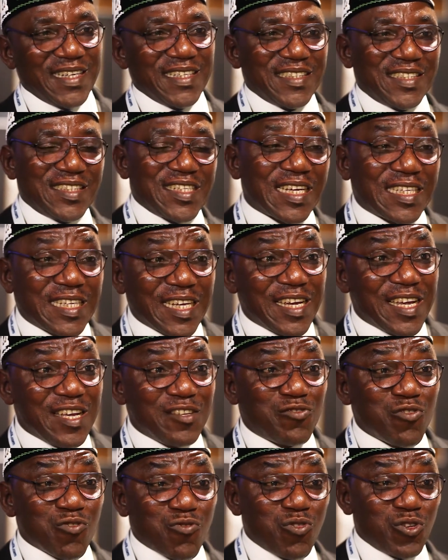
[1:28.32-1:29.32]
taking
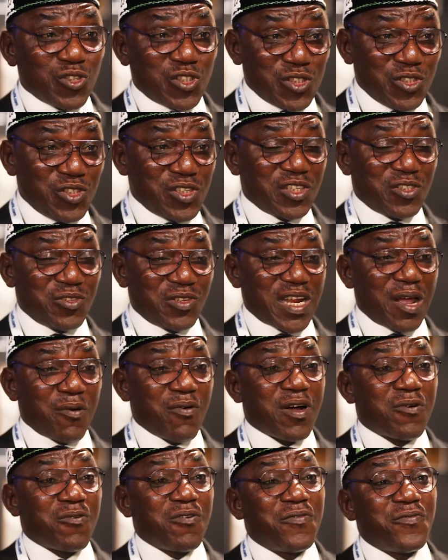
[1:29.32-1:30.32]
into consideration our
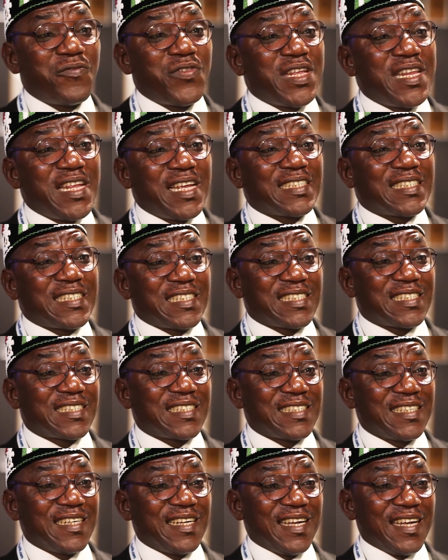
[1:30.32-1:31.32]
conveniences,
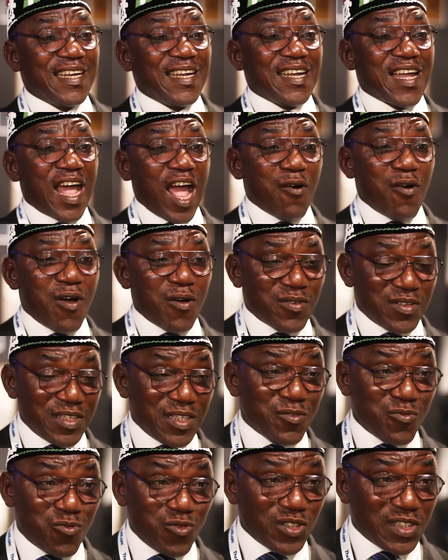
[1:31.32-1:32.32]
our the
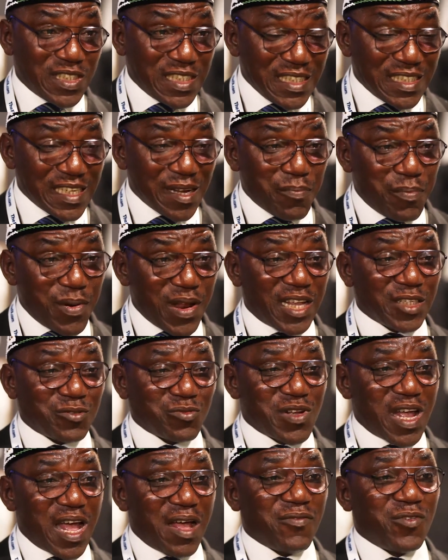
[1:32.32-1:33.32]
contingent plans we
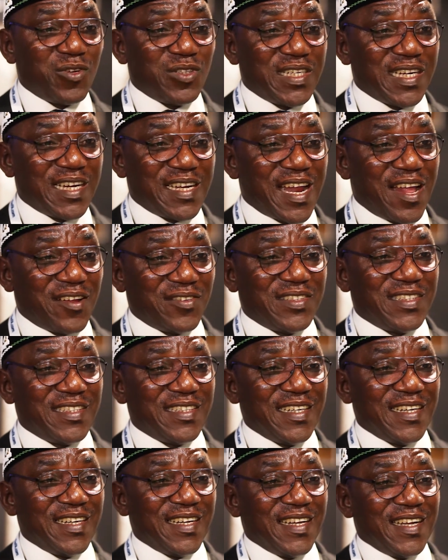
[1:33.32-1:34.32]
have on the ground,
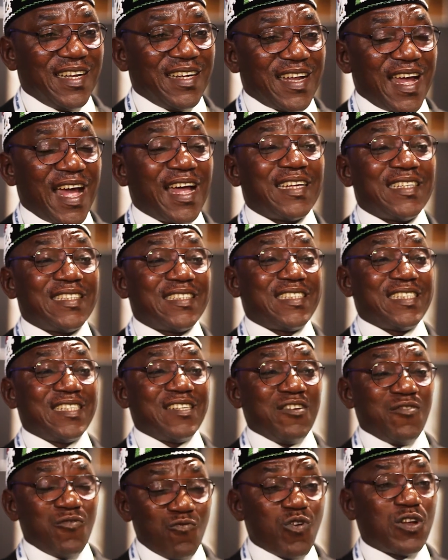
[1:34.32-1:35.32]
and
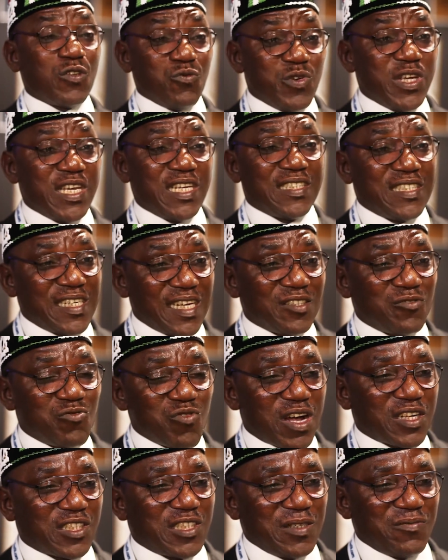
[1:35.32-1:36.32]
what we intend to
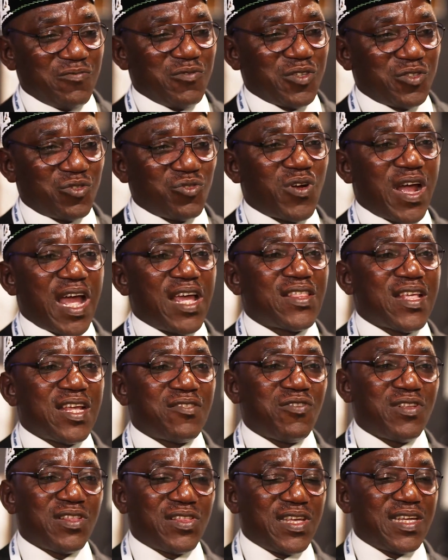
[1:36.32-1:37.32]
achieve with. So I,
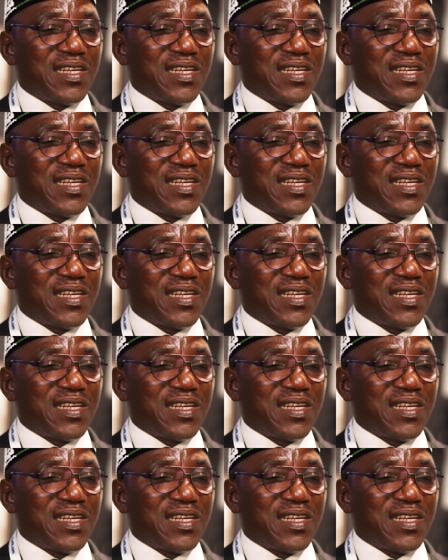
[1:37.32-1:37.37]
you, you